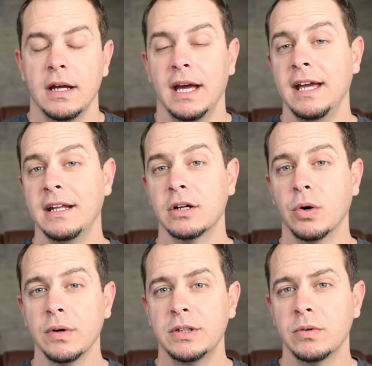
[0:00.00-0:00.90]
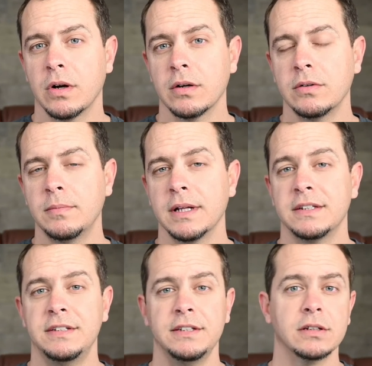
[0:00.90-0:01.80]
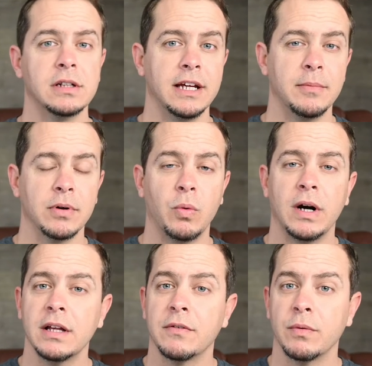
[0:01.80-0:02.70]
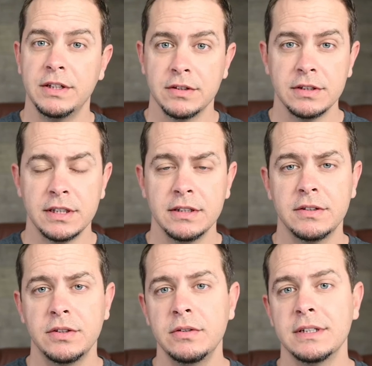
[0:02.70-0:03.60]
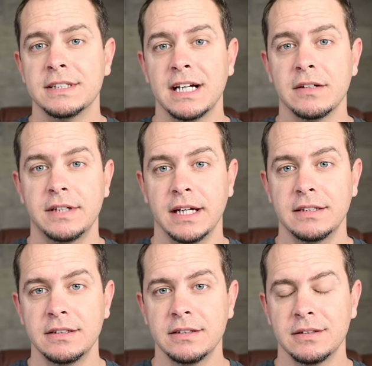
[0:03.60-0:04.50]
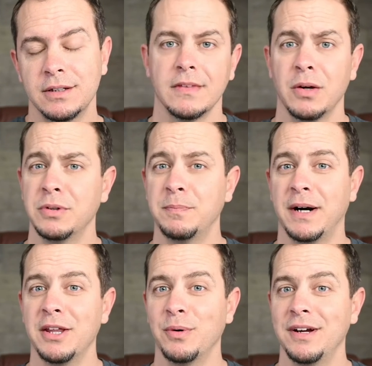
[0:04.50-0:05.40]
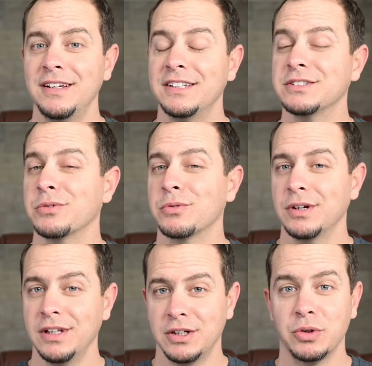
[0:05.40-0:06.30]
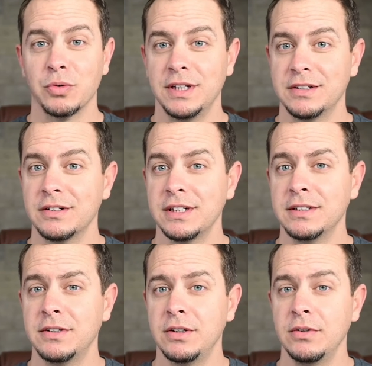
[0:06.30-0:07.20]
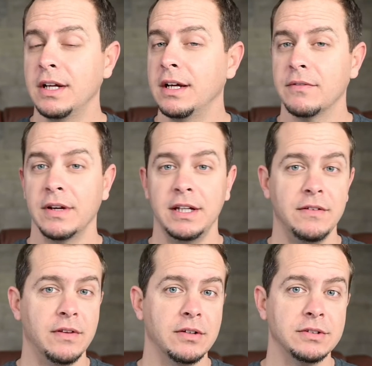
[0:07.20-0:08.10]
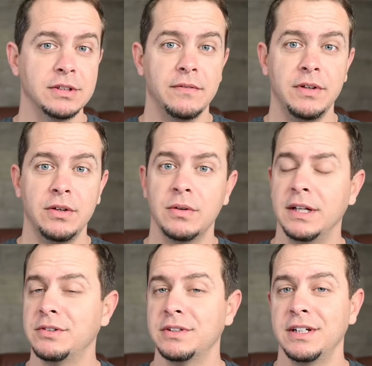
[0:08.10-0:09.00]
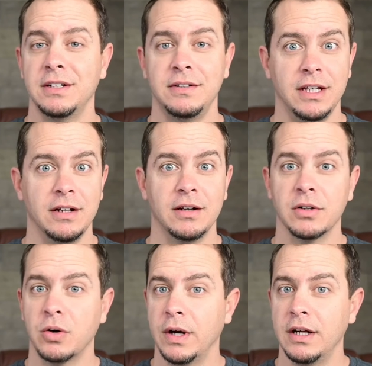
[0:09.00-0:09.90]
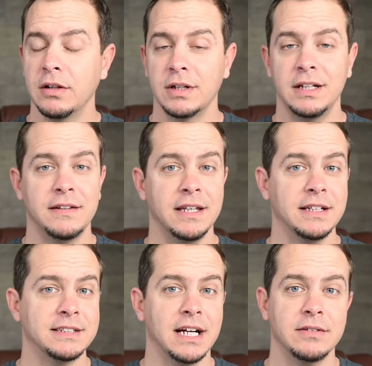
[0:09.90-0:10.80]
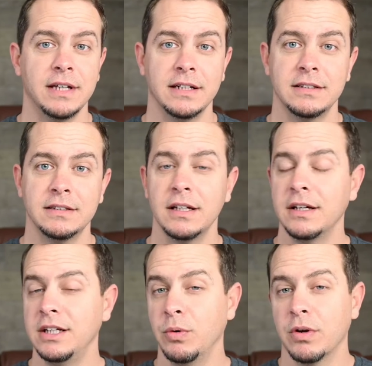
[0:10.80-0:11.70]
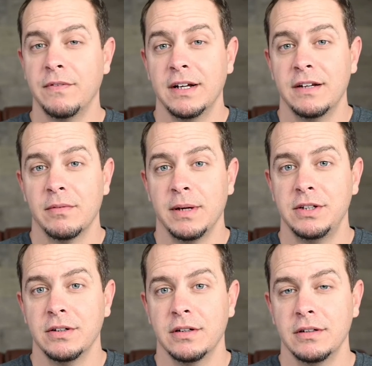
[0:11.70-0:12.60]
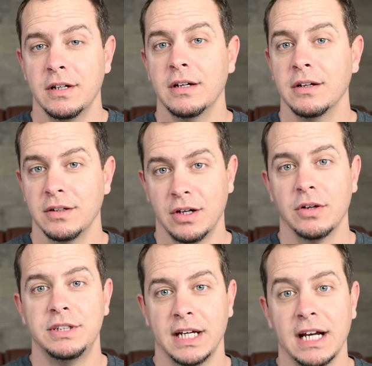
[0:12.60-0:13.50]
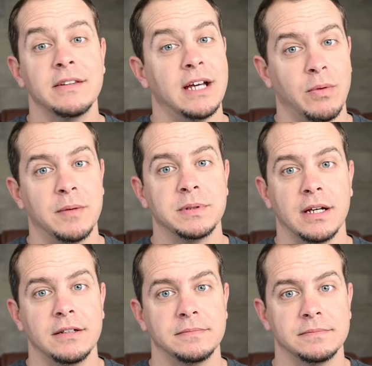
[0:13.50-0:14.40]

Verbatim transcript: And according to an article by the Cesar Kleberg Wildlife Research Institute in South Texas, which by the way is a really cool research institute for any of those of you interested in deer and quail or anything in South Texas you want to find information on, go to check out that website.